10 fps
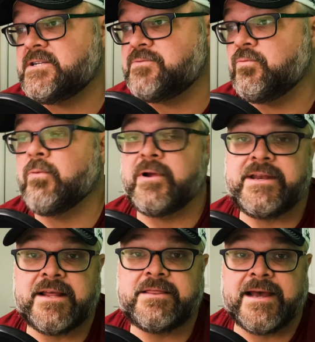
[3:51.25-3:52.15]
to what we
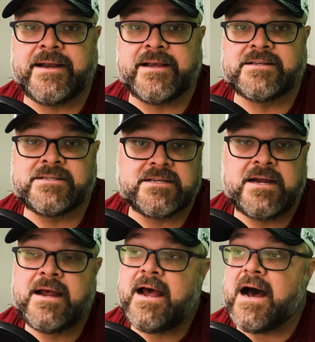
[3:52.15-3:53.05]
did then is
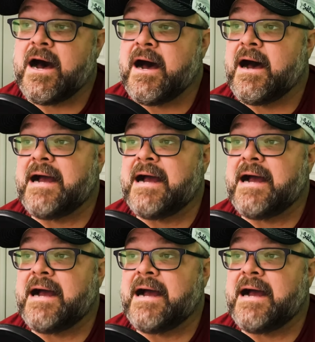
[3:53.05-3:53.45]
uh,